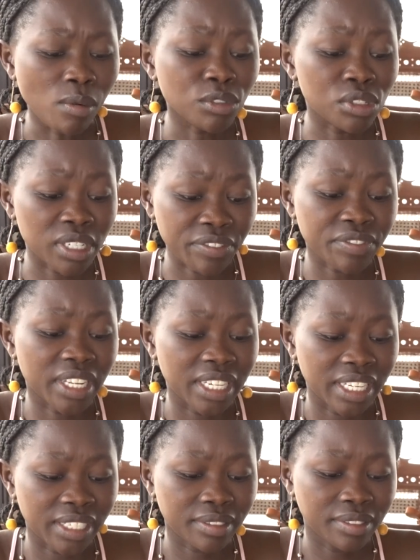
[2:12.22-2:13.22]
So
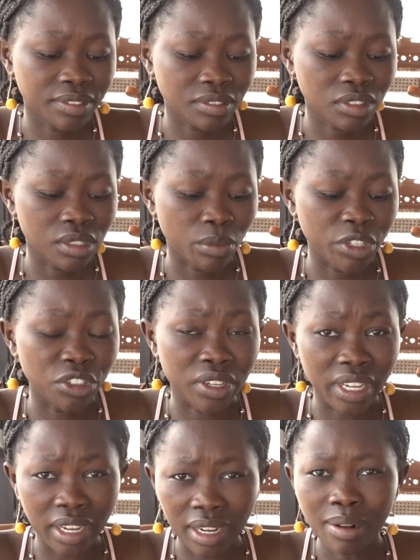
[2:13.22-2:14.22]
definitely, when you're
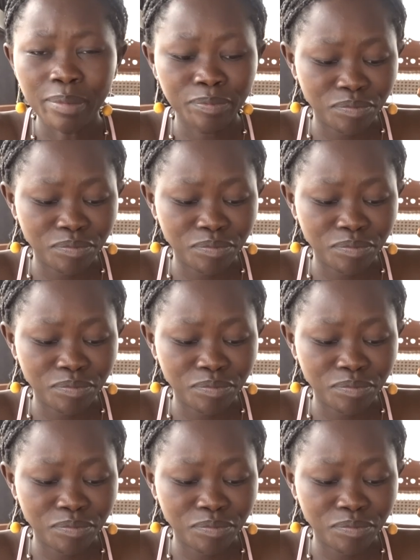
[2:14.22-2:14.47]
here,